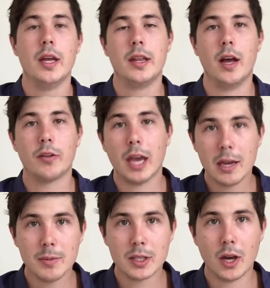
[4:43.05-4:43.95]
They'll
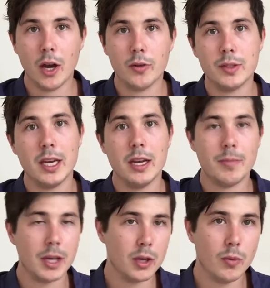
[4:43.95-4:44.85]
keep the title deed,
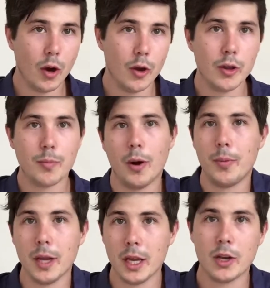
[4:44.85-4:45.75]
but you will own the
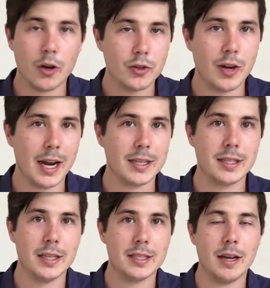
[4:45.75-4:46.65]
property,
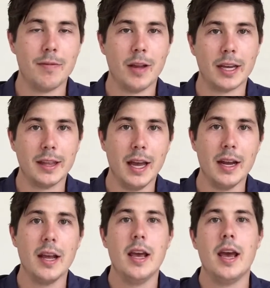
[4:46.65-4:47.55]
contracts and stuff like that.